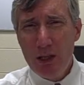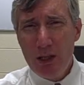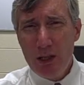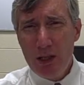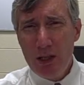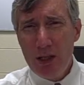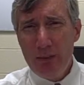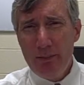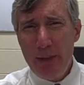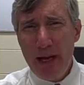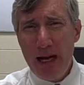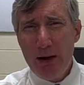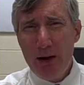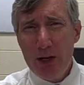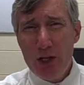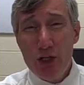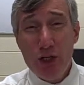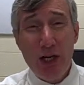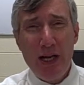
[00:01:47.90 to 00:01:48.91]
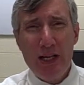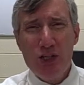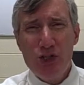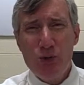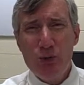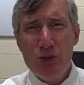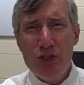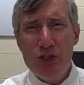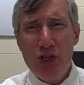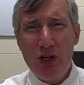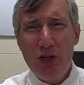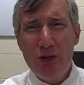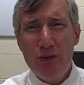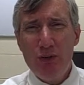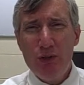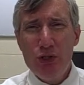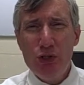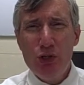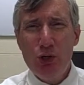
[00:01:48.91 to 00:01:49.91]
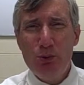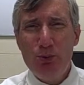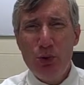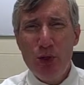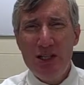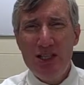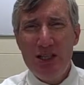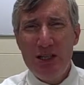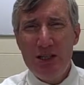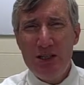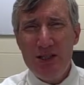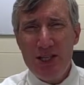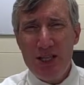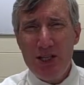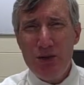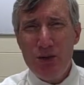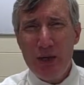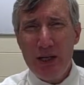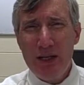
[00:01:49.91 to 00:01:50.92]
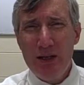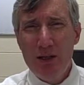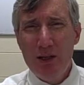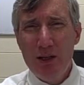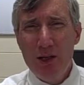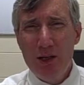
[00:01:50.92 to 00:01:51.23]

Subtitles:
in the marriage, and as a result, there's no point to continuing,